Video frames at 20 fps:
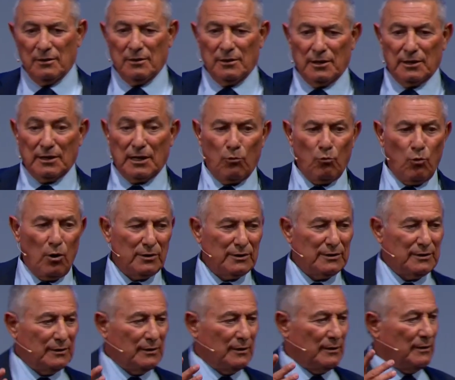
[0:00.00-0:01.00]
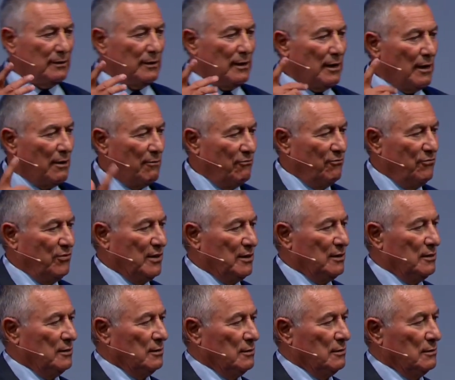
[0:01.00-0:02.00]
And I want
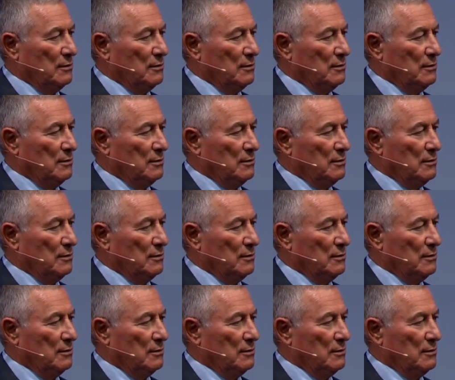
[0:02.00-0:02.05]
every